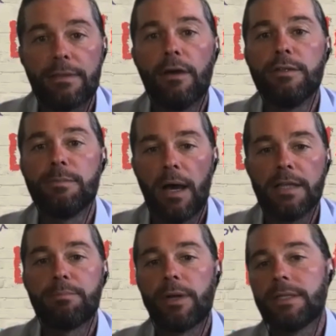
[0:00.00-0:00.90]
those
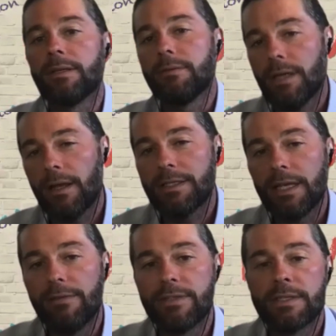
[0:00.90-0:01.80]
Myers-Briggs
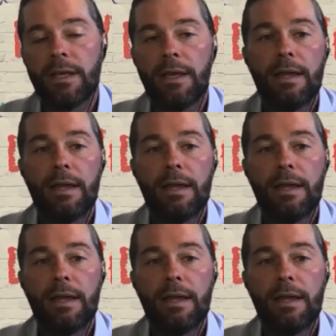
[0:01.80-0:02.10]
alternatives,